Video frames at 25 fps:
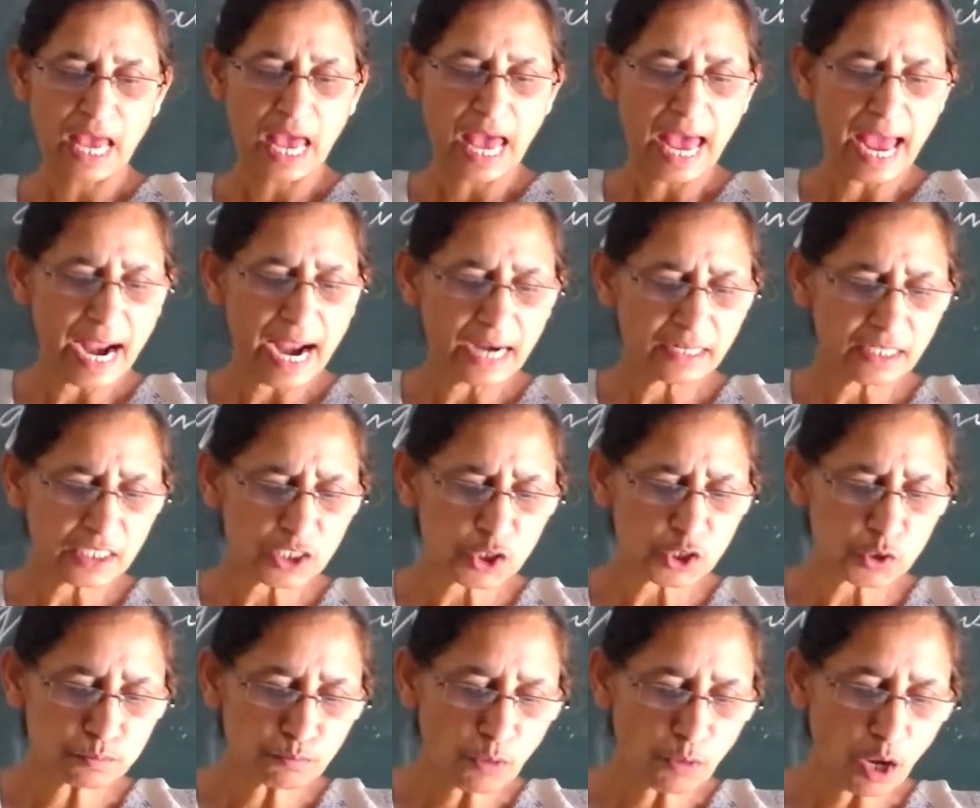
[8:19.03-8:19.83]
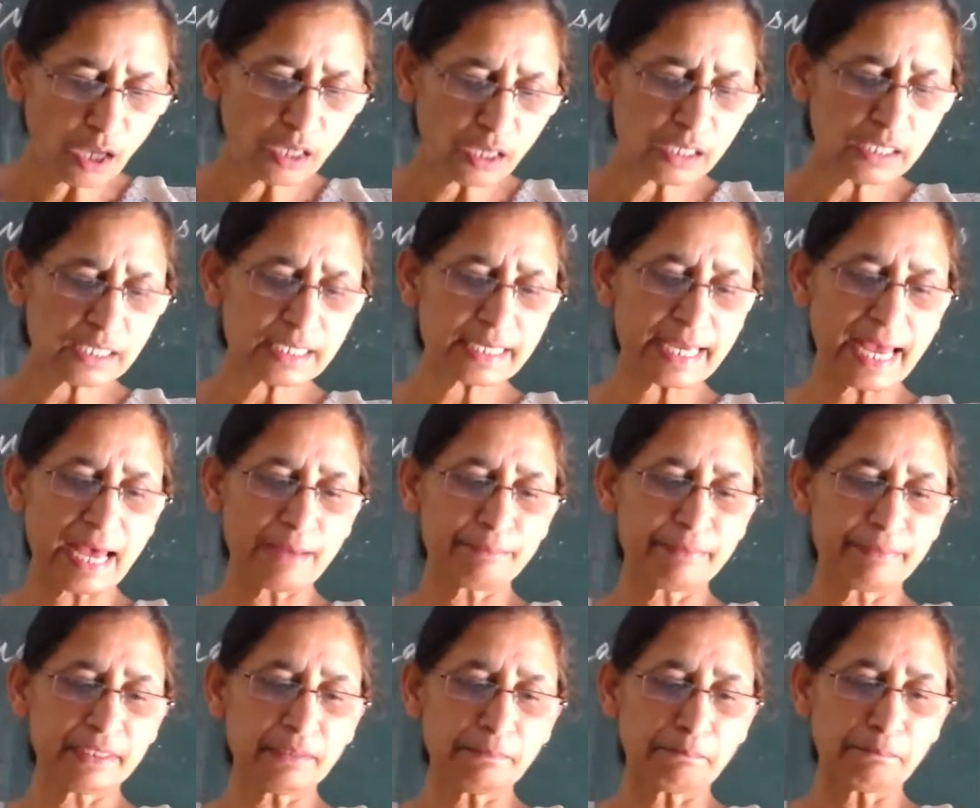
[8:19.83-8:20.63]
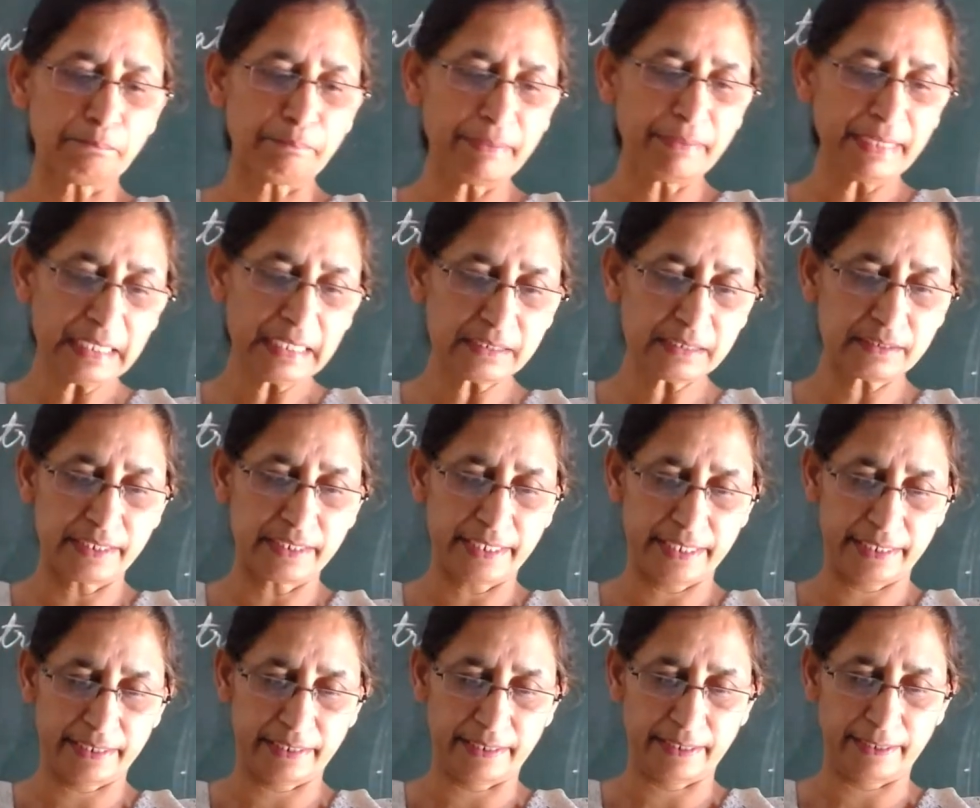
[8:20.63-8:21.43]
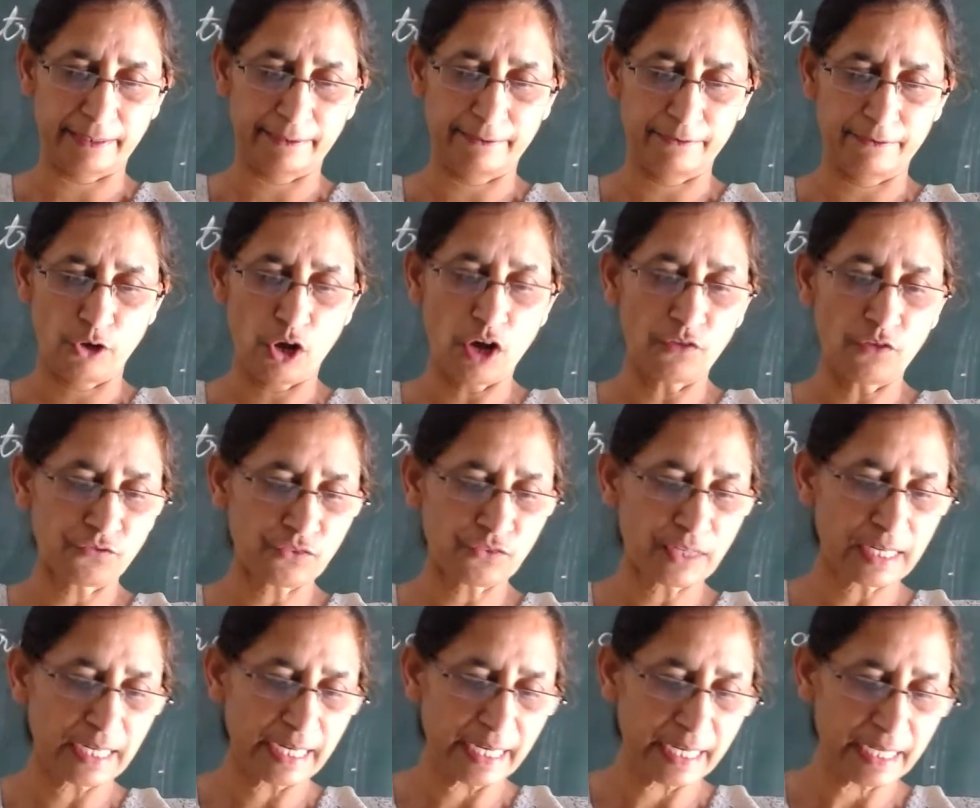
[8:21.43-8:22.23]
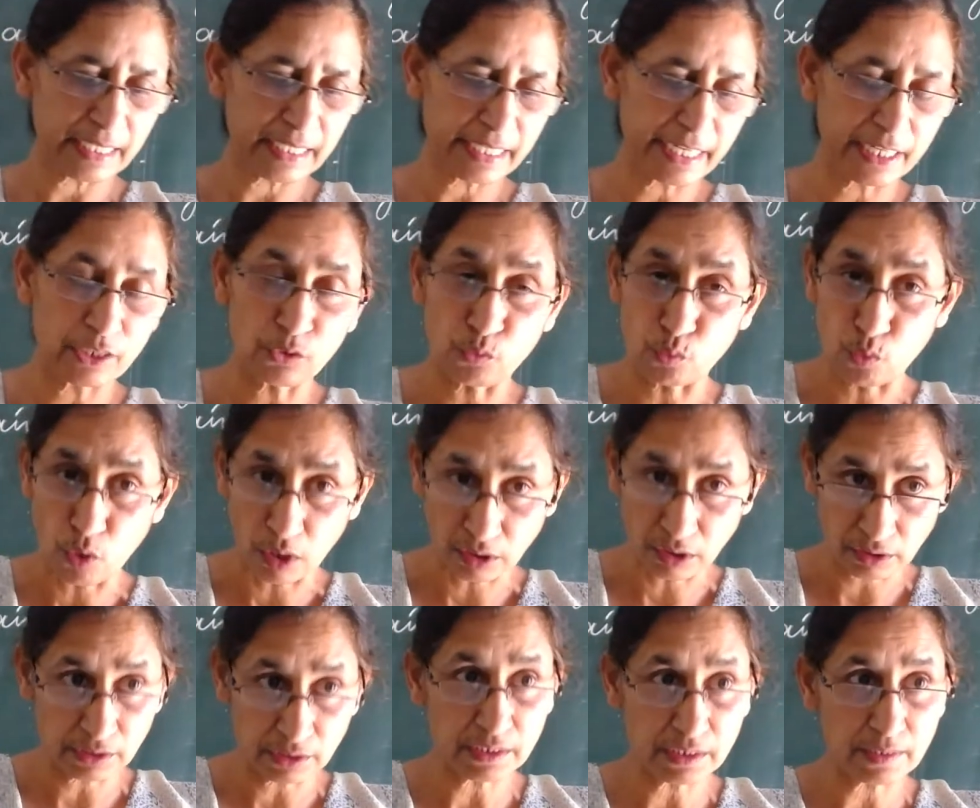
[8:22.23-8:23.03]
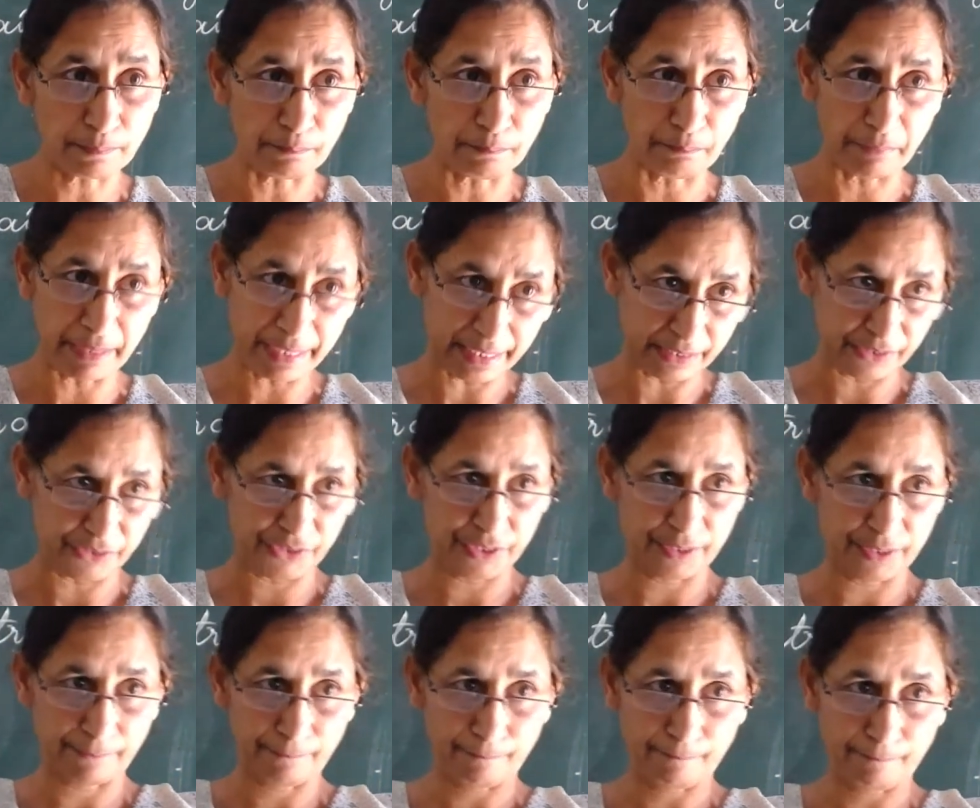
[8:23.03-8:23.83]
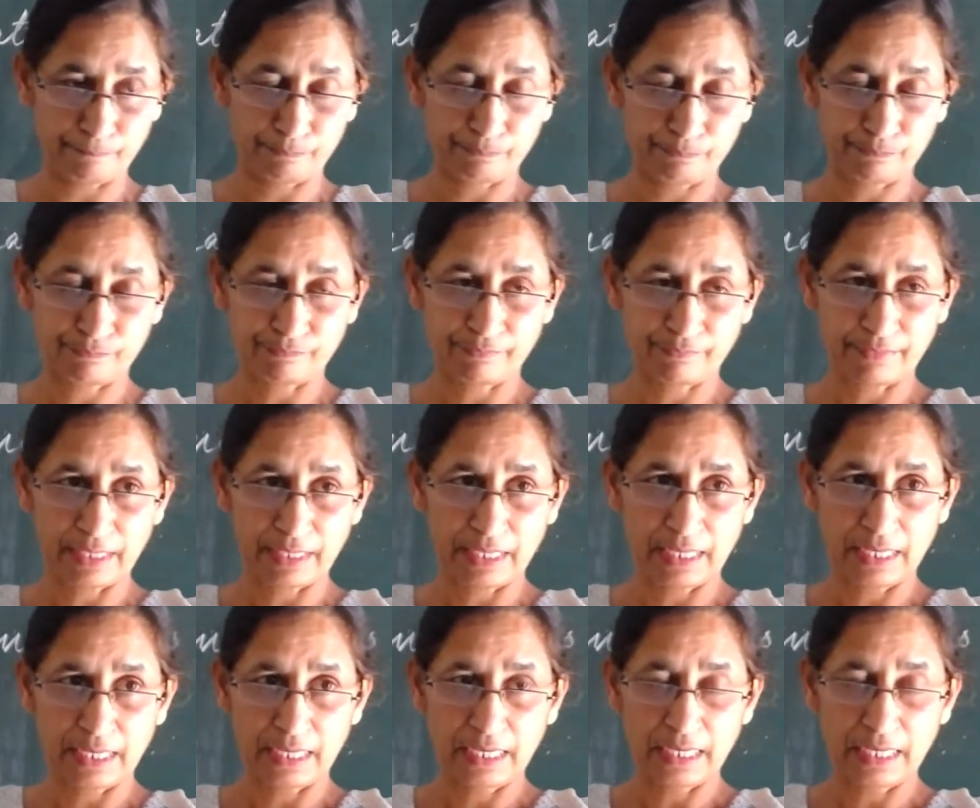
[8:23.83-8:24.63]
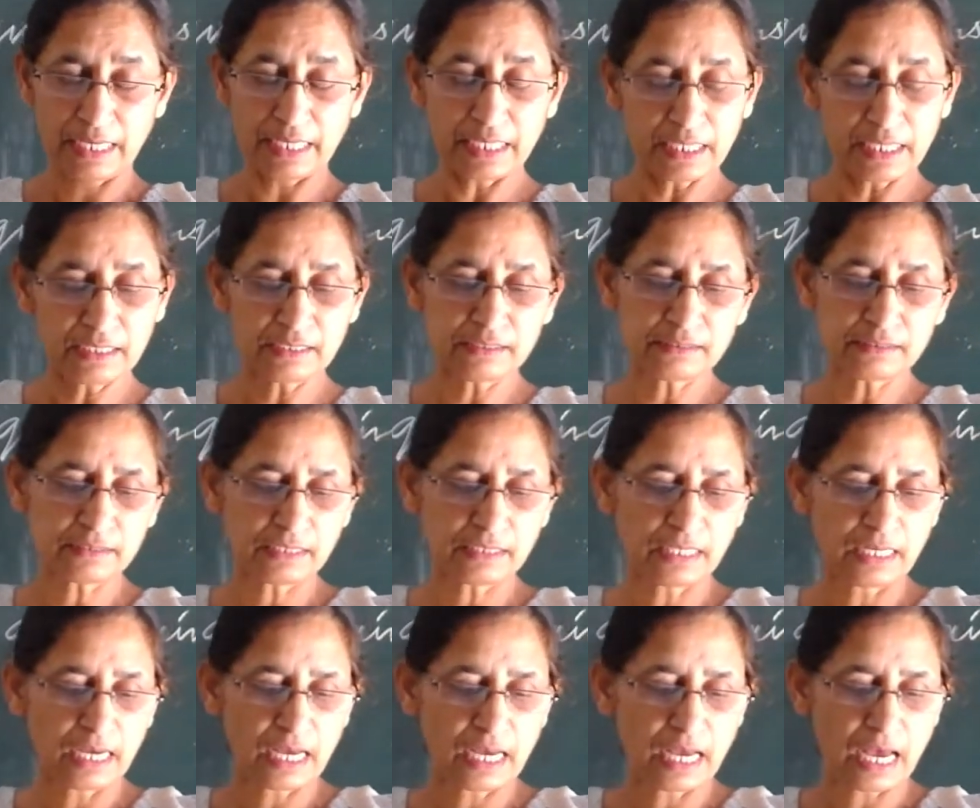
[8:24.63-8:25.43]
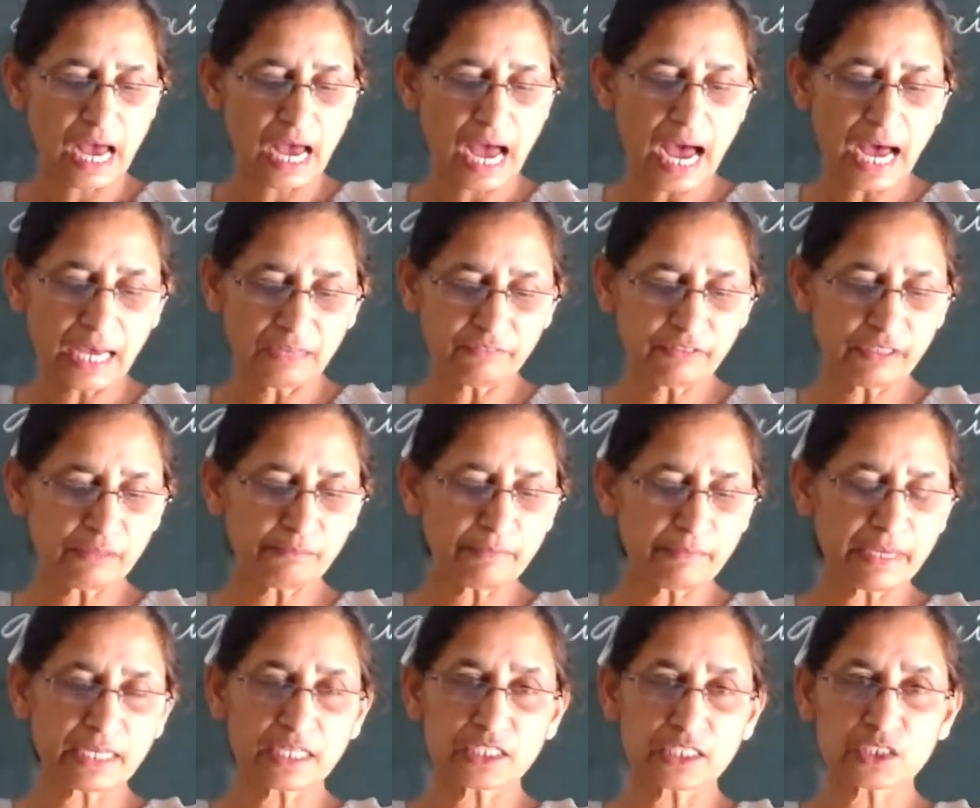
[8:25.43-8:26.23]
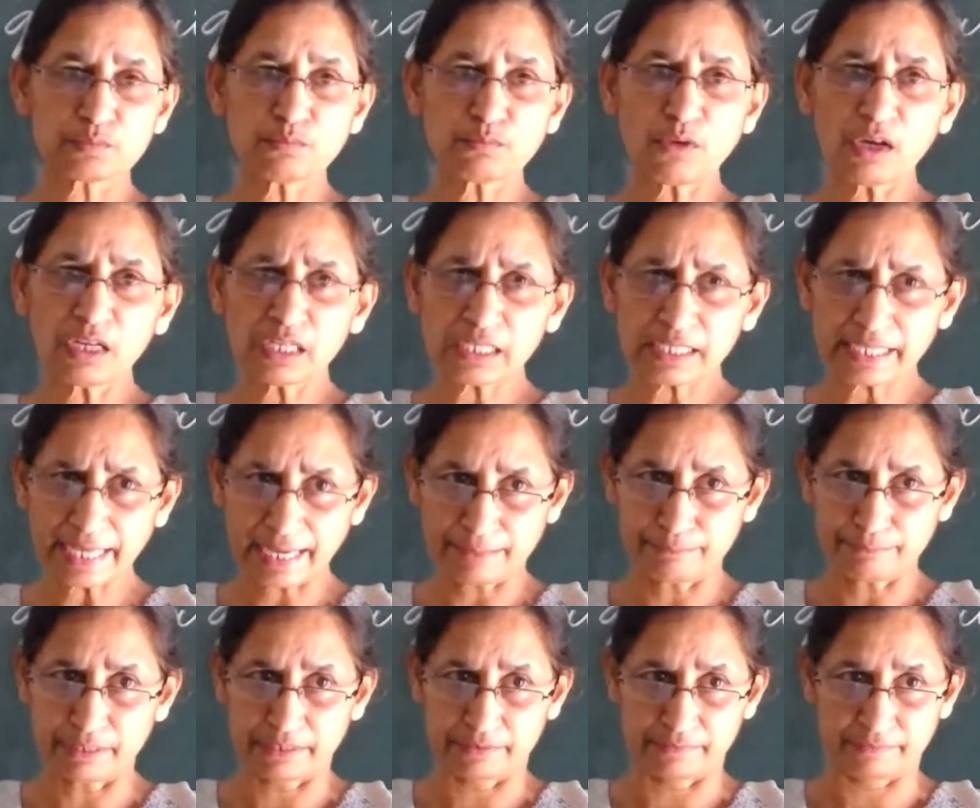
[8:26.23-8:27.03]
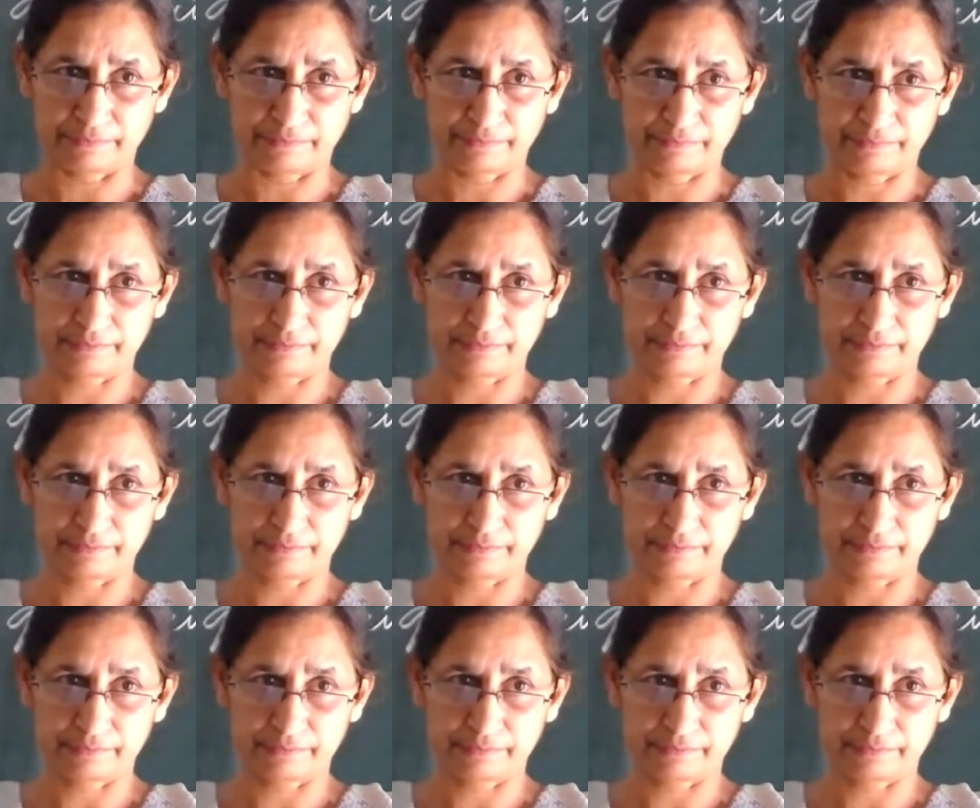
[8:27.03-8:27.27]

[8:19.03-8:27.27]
And a small cabin built there of clay and wattles made. Here, I will make a small cabin,